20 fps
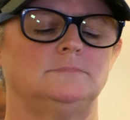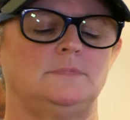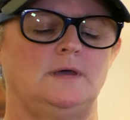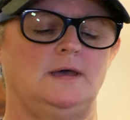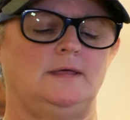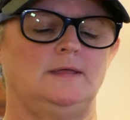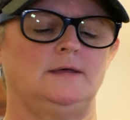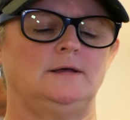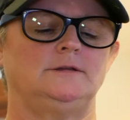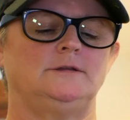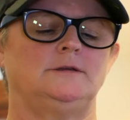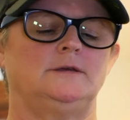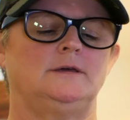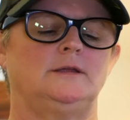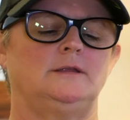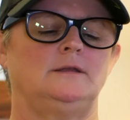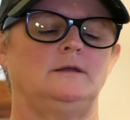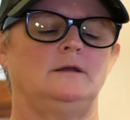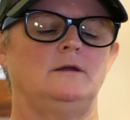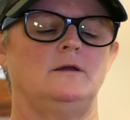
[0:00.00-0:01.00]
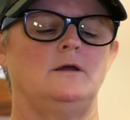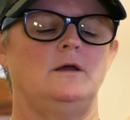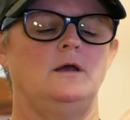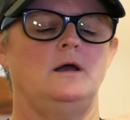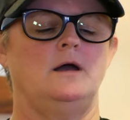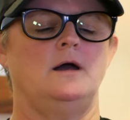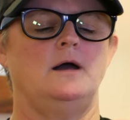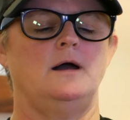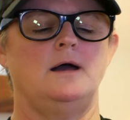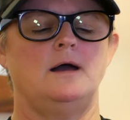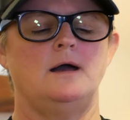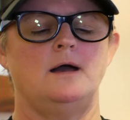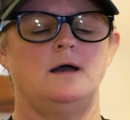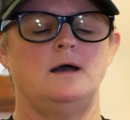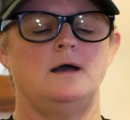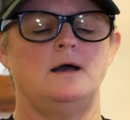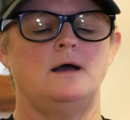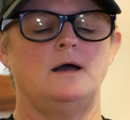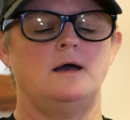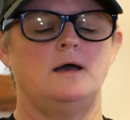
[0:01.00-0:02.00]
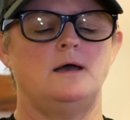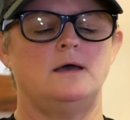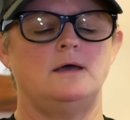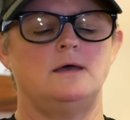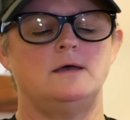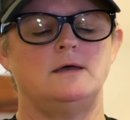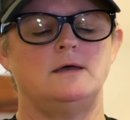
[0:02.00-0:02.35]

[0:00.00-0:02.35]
How the hell do you get in here? Ah.